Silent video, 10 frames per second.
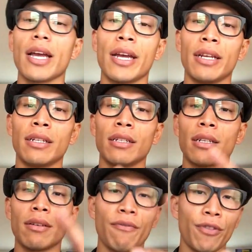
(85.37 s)
And
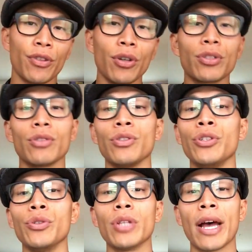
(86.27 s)
for those of
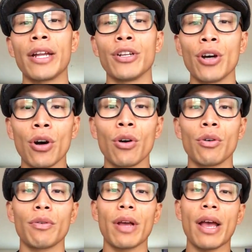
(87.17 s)
you that
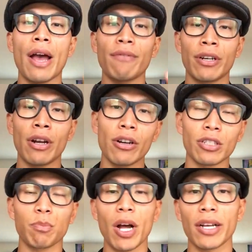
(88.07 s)
know, having an
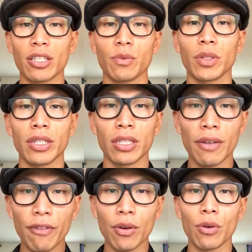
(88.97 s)
artist block is really
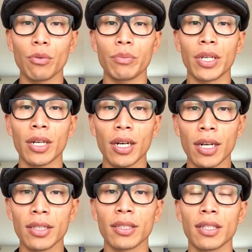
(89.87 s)
difficult
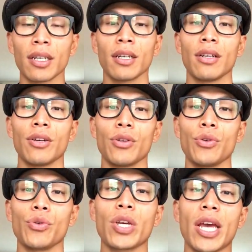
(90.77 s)
because
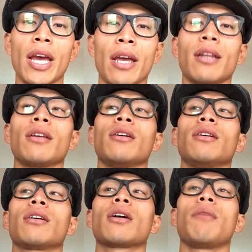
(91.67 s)
you can't
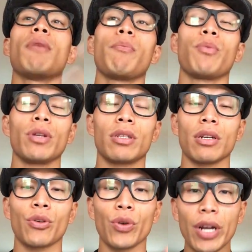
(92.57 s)
come up with
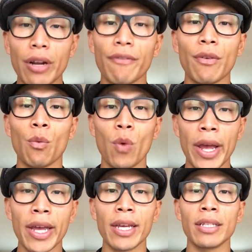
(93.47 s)
creative
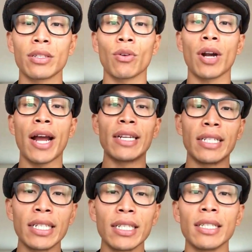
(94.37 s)
ways or
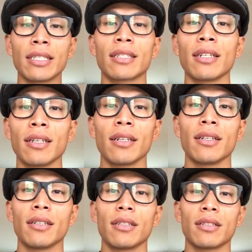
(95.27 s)
ideas
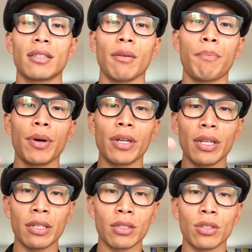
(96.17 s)
to put
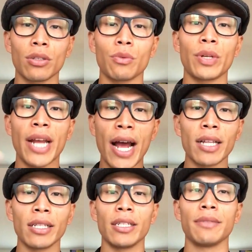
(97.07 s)
it into
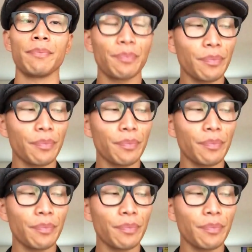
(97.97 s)
reality.